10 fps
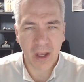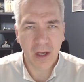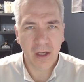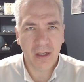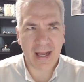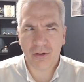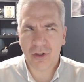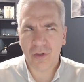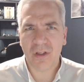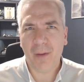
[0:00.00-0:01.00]
Now,
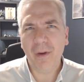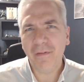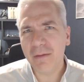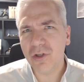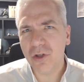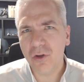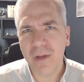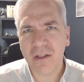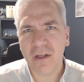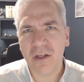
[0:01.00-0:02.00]
do some of them do
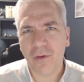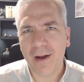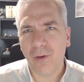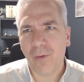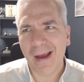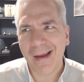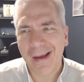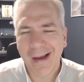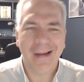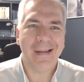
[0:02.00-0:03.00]
business right away?
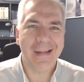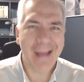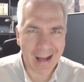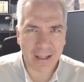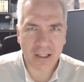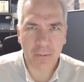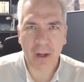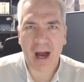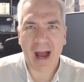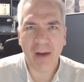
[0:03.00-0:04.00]
Yes,
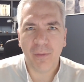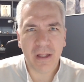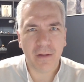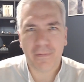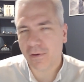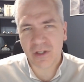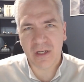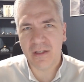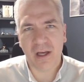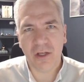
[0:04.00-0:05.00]
but I will be the first to
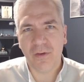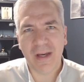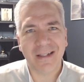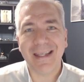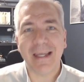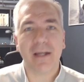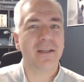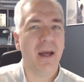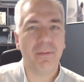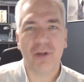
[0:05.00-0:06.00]
tell you it's the
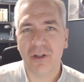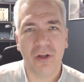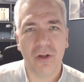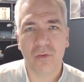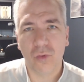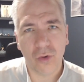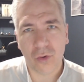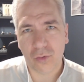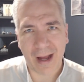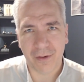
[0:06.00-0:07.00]
exception to the rule
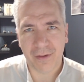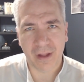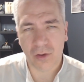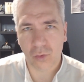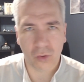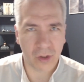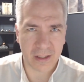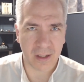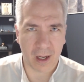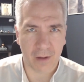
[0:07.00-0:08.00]
rather than the rule
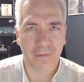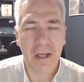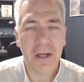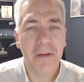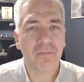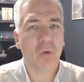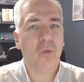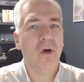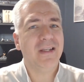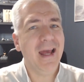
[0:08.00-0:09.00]
itself.
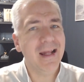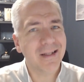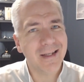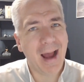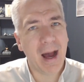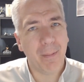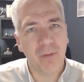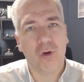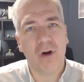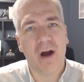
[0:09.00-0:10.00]
What tends to happen
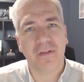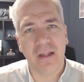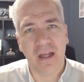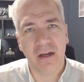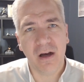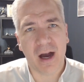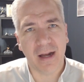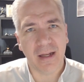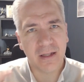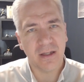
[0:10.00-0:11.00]
more often than
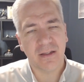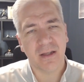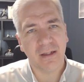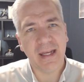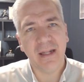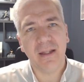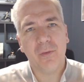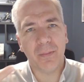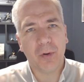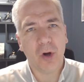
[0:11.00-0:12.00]
not is it's a lead that
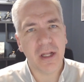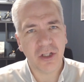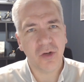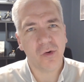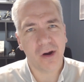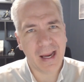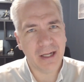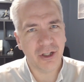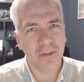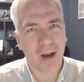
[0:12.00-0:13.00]
we put into our
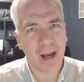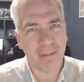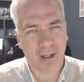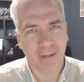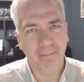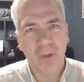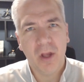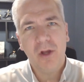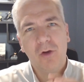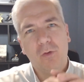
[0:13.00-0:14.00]
agent pipeline.
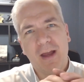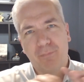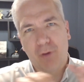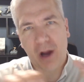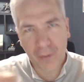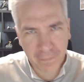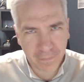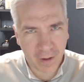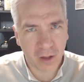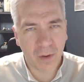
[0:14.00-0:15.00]
We have proper
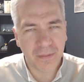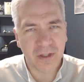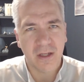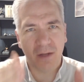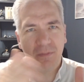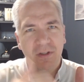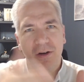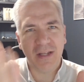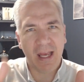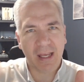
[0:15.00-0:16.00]
follow up systems that are
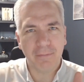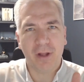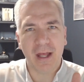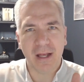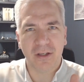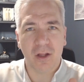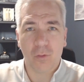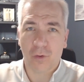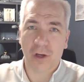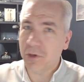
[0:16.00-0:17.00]
taking place so that
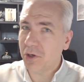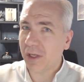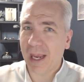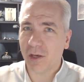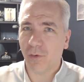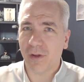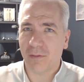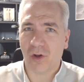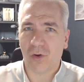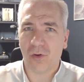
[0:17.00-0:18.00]
we're communicating with them
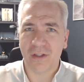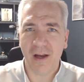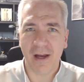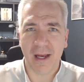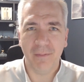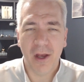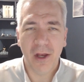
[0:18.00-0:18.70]
the whole time.